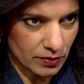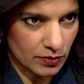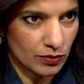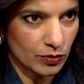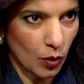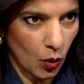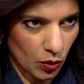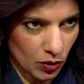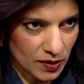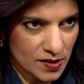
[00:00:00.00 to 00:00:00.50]

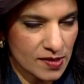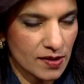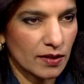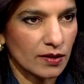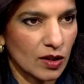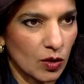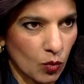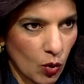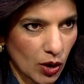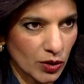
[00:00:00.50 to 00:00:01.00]
roles that
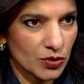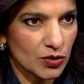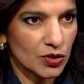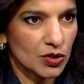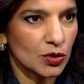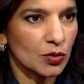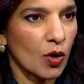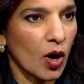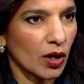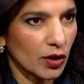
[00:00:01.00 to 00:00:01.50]
they want to
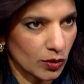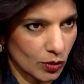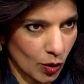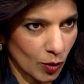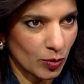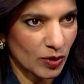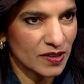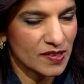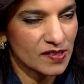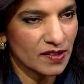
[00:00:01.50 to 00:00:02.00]
do on a
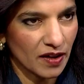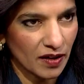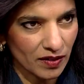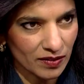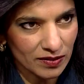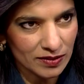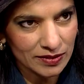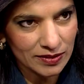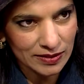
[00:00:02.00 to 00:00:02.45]
global scale?